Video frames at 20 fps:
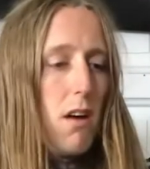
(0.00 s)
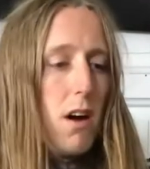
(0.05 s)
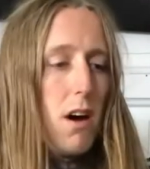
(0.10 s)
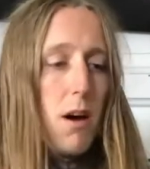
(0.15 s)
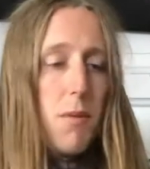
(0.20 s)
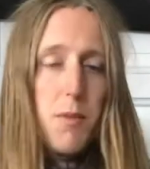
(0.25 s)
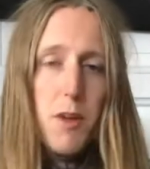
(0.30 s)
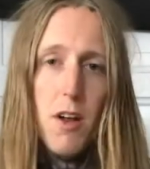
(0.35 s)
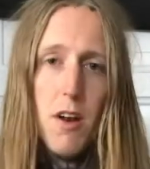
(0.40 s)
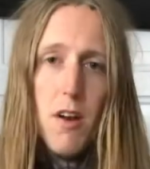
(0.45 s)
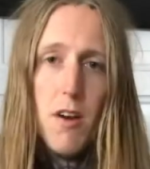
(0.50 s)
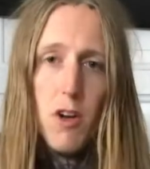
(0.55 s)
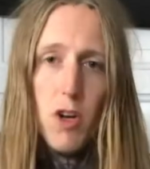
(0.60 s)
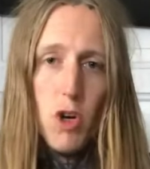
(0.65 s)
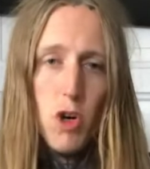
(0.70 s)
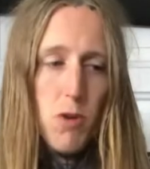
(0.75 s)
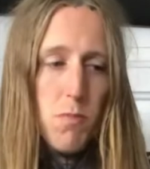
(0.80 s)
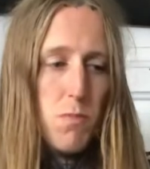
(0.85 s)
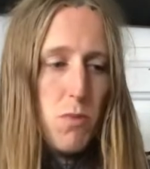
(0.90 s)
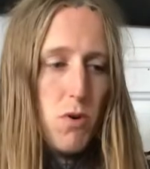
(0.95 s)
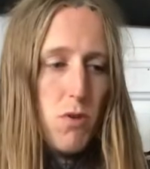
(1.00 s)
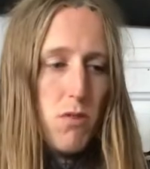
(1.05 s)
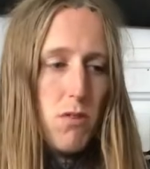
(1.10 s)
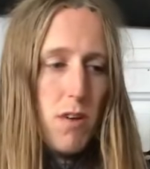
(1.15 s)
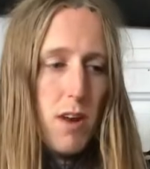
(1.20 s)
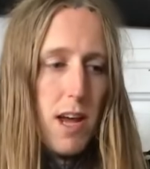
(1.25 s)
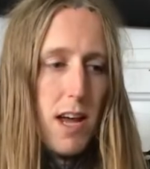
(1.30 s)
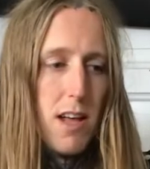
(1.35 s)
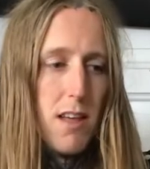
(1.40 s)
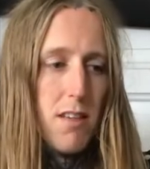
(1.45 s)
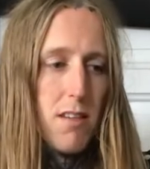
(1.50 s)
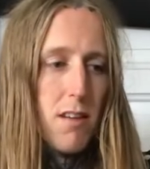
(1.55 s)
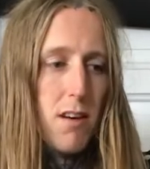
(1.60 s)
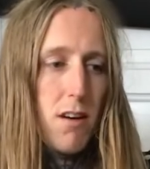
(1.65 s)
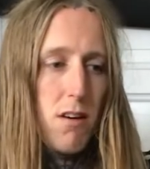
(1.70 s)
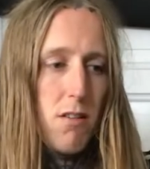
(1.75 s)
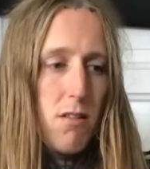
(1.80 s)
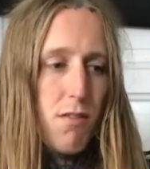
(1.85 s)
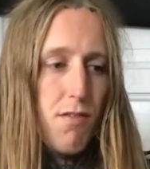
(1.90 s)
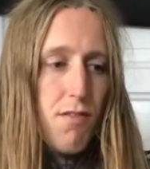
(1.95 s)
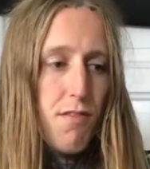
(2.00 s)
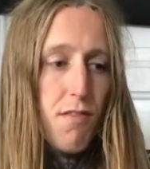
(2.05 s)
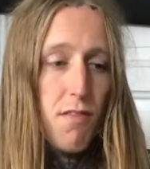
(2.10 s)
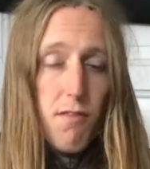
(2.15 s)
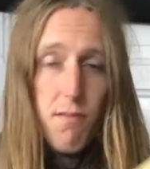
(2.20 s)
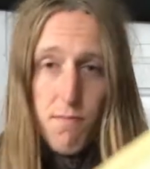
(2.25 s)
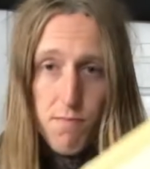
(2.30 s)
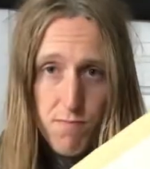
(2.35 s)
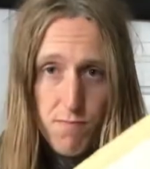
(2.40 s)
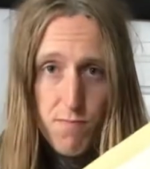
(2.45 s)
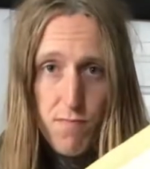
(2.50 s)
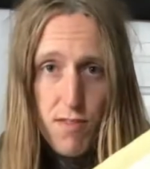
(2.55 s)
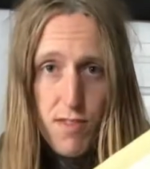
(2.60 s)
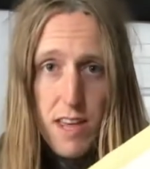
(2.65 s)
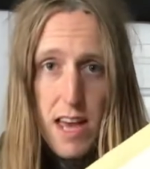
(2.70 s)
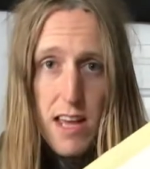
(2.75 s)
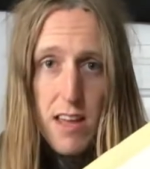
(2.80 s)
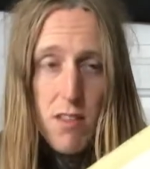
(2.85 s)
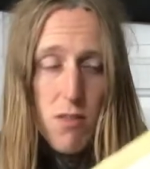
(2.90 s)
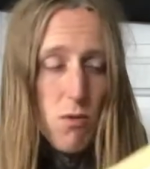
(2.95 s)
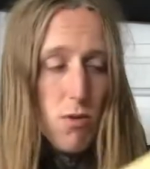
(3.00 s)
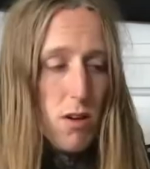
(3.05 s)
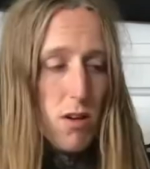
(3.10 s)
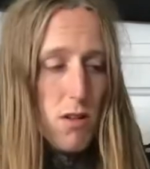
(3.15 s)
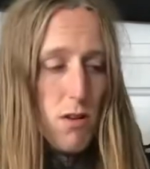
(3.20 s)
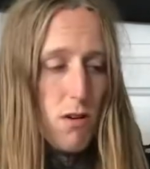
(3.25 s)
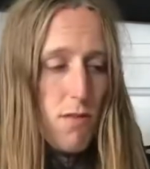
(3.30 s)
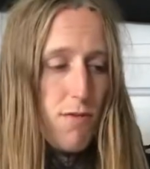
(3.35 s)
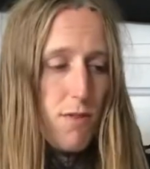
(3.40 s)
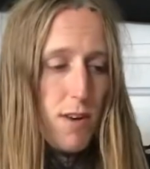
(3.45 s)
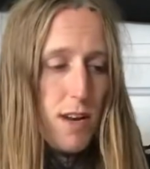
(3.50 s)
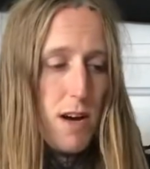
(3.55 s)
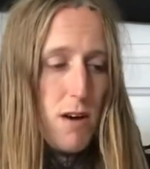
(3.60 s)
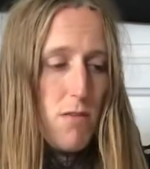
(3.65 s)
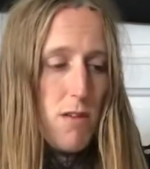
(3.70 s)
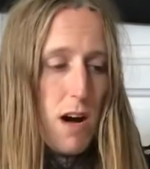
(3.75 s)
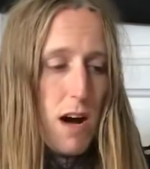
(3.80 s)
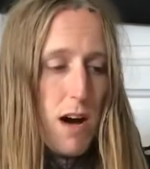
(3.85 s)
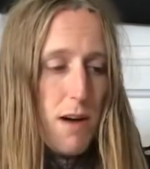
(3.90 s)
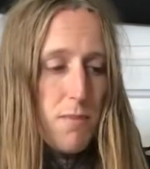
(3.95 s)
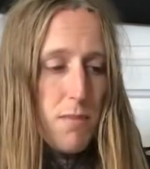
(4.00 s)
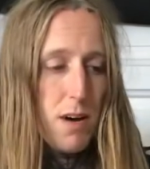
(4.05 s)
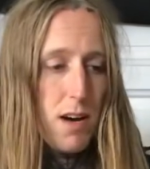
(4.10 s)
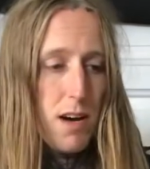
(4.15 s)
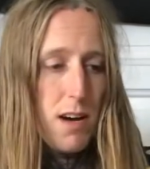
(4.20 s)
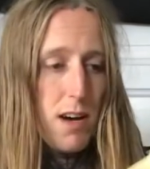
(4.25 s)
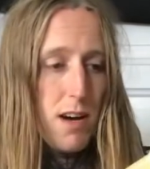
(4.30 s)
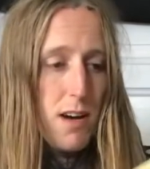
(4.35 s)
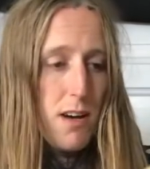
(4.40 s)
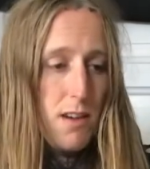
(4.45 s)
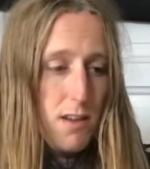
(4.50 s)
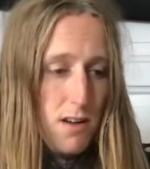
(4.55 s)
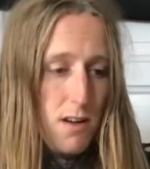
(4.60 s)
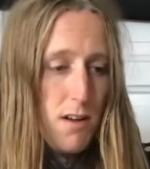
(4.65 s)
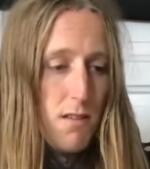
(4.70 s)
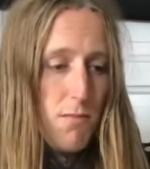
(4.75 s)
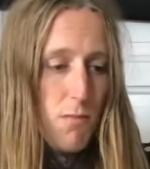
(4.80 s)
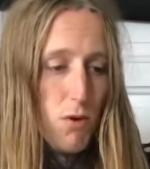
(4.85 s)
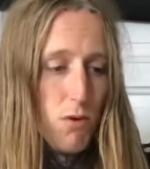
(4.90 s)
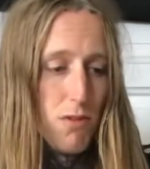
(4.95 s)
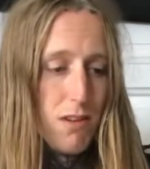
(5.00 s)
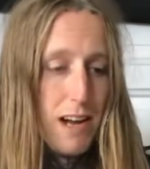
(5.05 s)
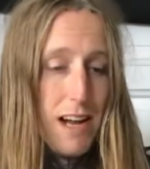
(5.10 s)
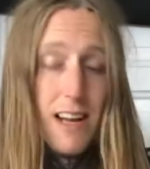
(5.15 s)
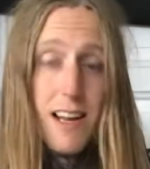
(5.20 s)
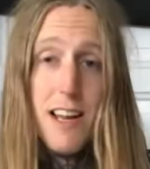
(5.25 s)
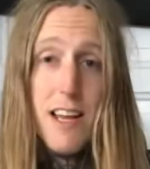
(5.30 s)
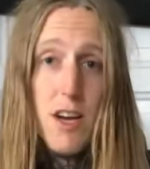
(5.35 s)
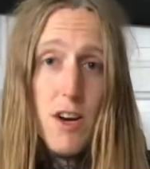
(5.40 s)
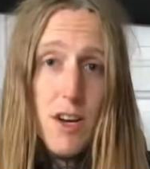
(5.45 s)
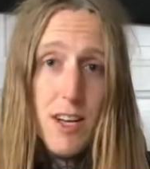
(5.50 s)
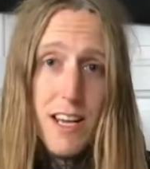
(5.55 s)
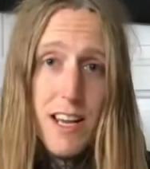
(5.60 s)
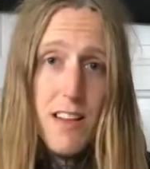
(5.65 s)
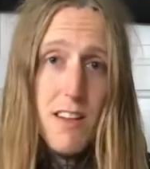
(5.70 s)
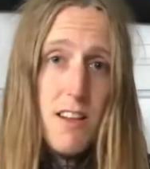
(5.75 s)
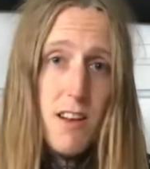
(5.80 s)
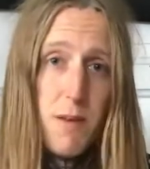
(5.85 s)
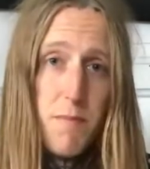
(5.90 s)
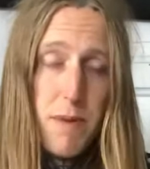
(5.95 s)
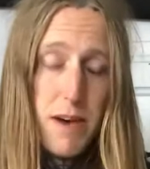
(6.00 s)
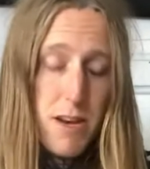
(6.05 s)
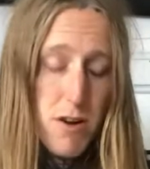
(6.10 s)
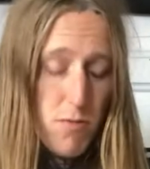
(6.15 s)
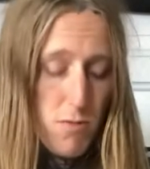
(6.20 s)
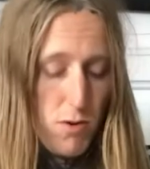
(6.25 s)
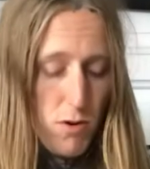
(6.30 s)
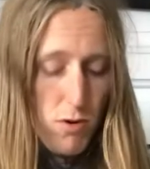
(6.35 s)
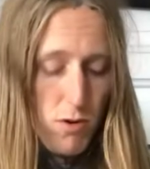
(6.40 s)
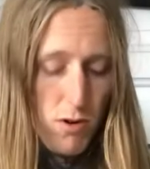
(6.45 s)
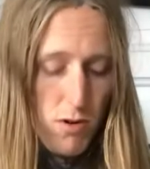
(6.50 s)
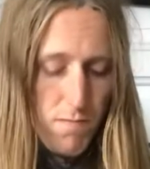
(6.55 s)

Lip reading: I'm not in a good mood today, so thanks to Kristoffer now, I'm most likely gonna get in a better mood.